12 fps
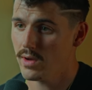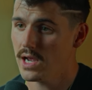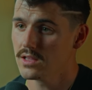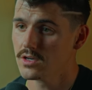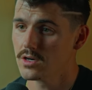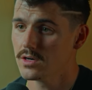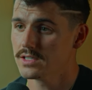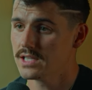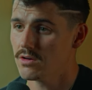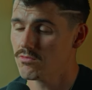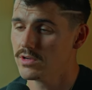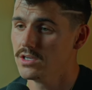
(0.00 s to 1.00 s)
What I learned is
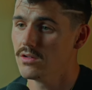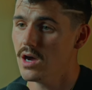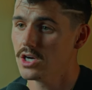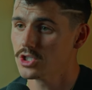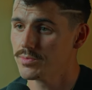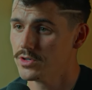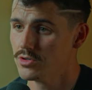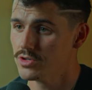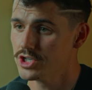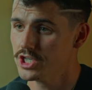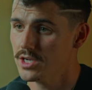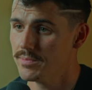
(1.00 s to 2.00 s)
that real
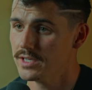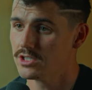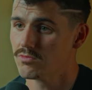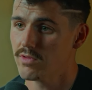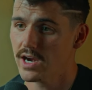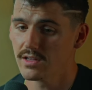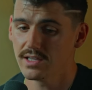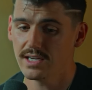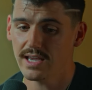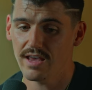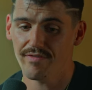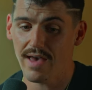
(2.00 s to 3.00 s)
entrepreneurship is
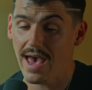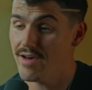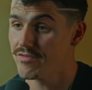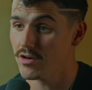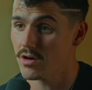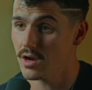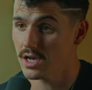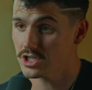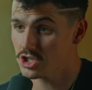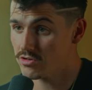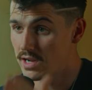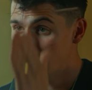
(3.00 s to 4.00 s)
rarely, if ever, a
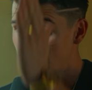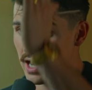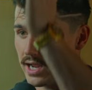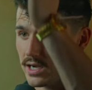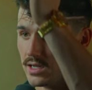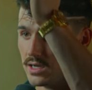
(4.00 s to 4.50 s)
straight line.